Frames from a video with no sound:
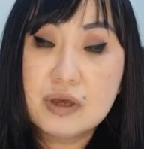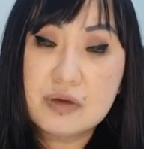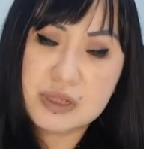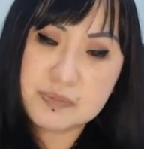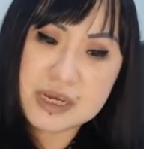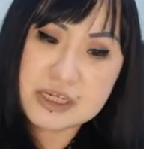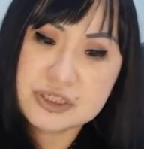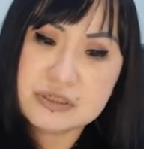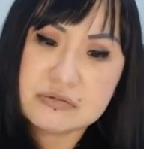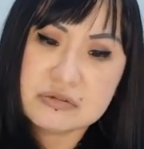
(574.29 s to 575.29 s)
The
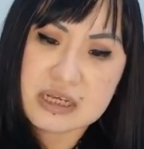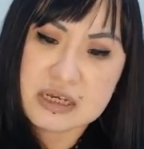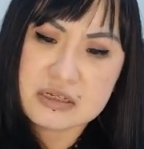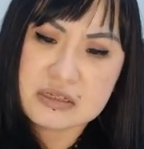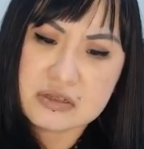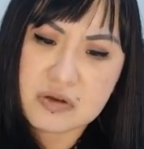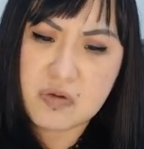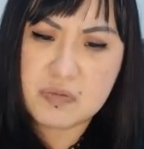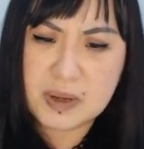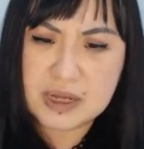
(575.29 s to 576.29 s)
patient says,
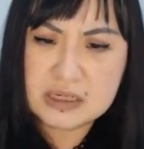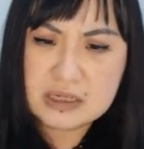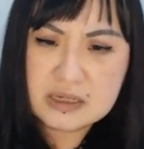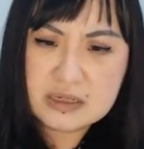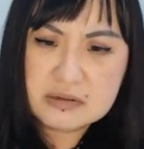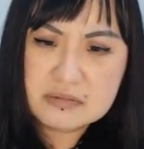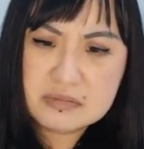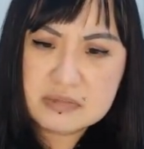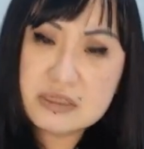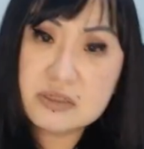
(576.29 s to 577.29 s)
oh, but
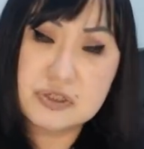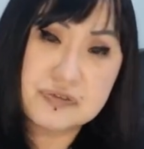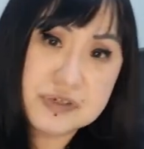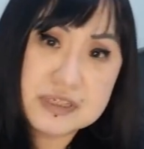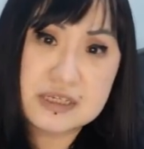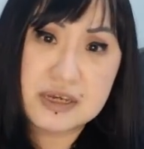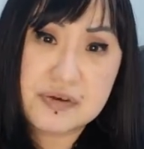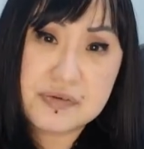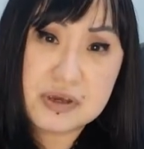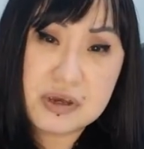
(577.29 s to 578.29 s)
this looks very
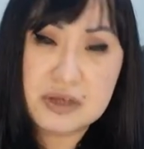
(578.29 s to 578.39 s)
scary.